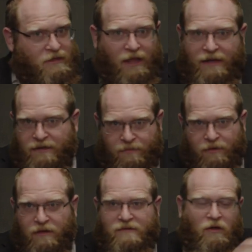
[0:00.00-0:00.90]
lightning
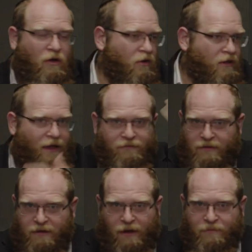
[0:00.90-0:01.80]
bolts. The whole
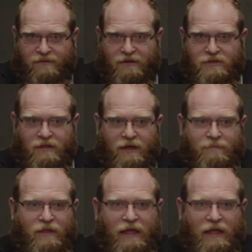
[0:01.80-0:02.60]
heaven lit up in such a thing.